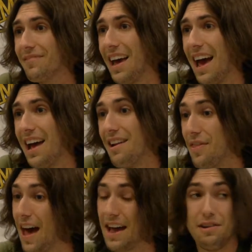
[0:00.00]
And
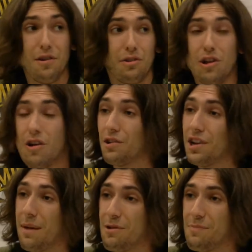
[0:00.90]
that, the longer
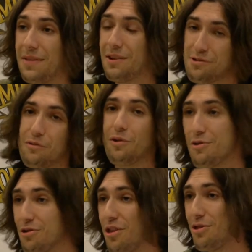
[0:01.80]
time you spend there. So of
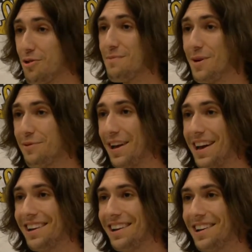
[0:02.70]
course the third
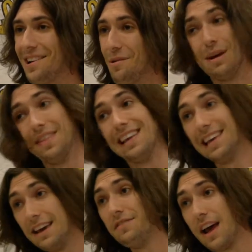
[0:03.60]
movie, when they
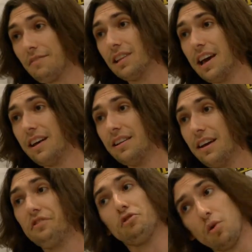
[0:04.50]
leave
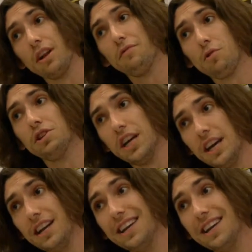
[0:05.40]
Neverland, it's 2014.